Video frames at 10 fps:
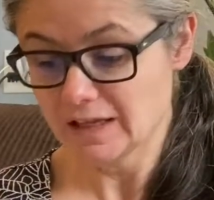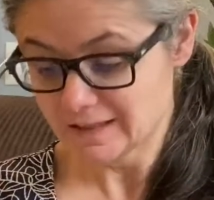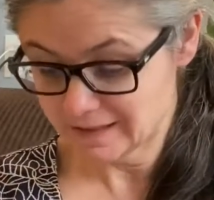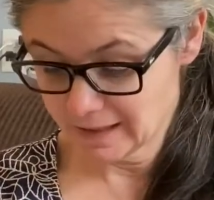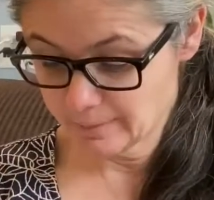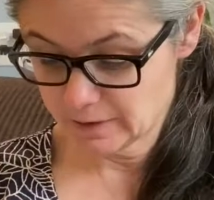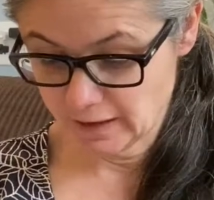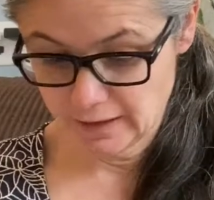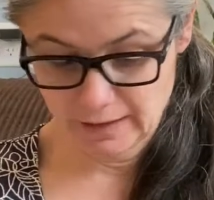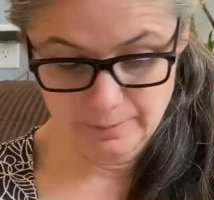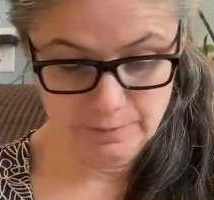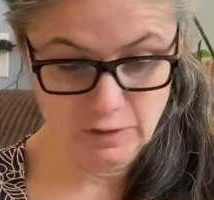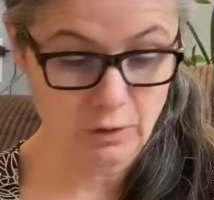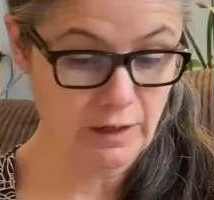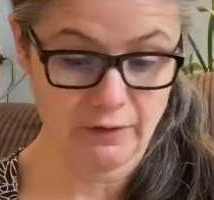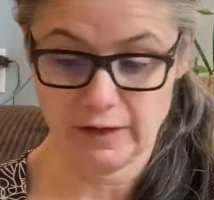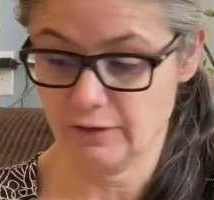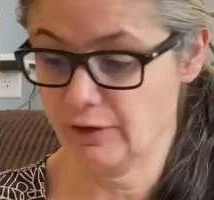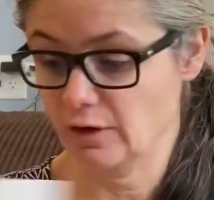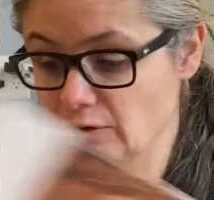Sometimes, oh yeah, like
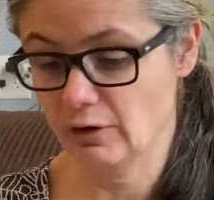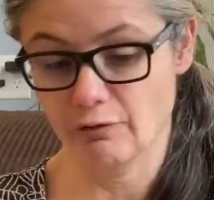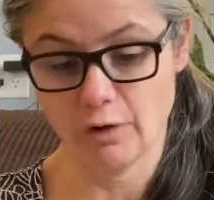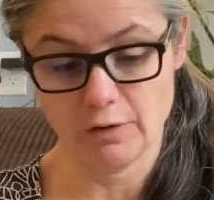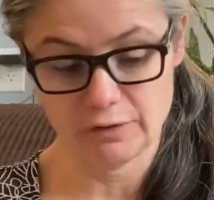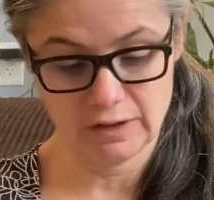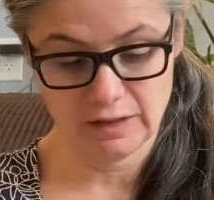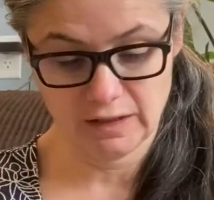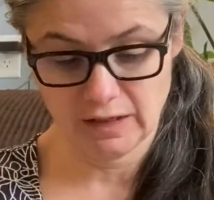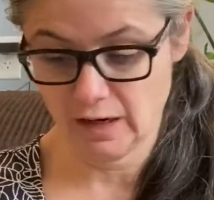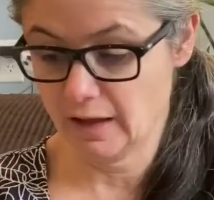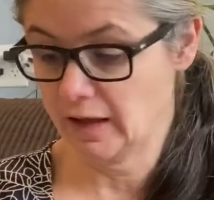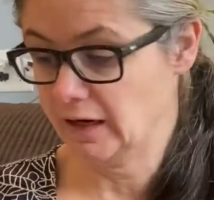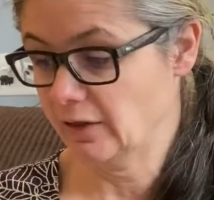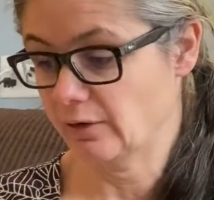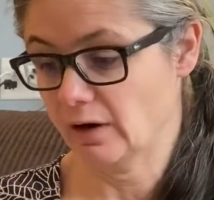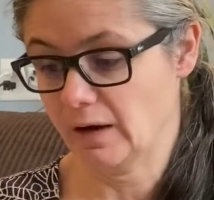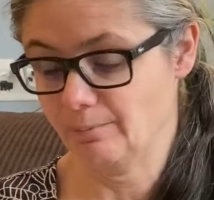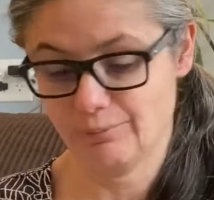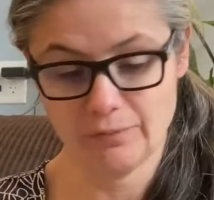if they're involved in any any other
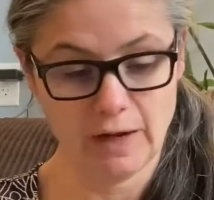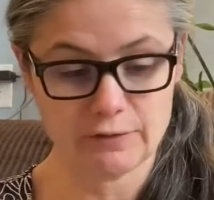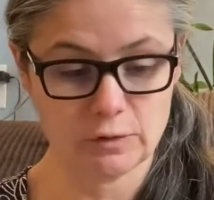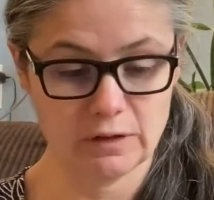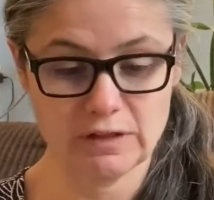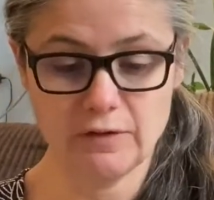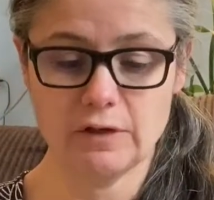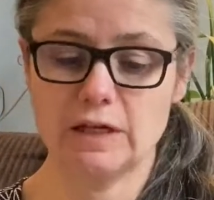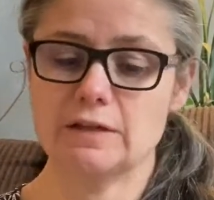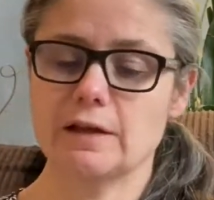um, after-school activities,